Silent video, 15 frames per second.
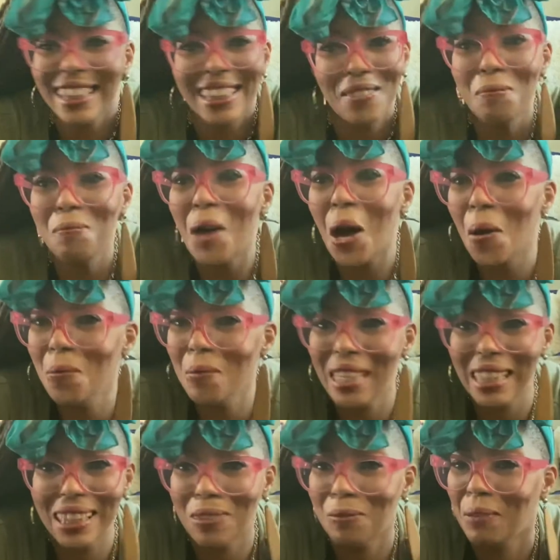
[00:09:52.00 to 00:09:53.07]

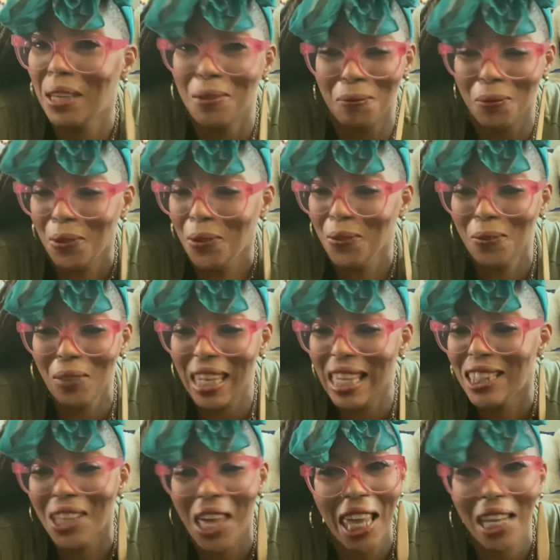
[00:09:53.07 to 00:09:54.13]
moments, people.
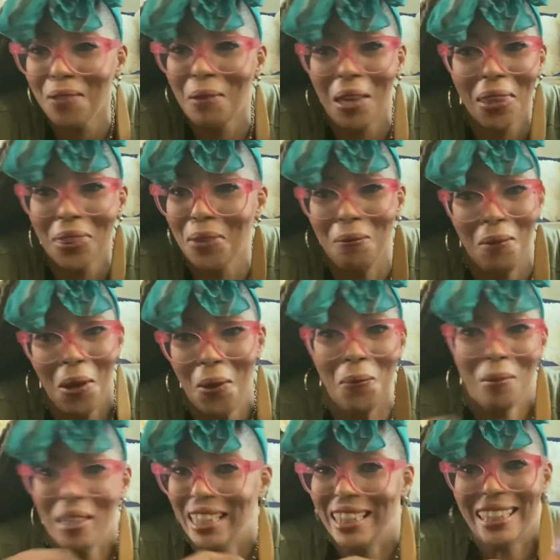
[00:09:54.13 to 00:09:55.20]
It's all about the
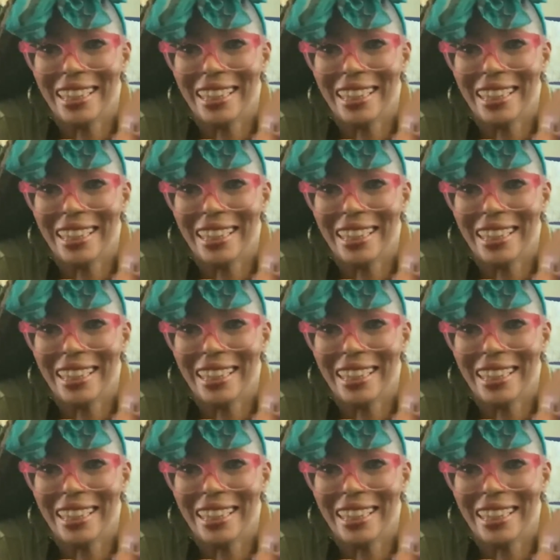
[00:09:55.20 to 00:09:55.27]
moments.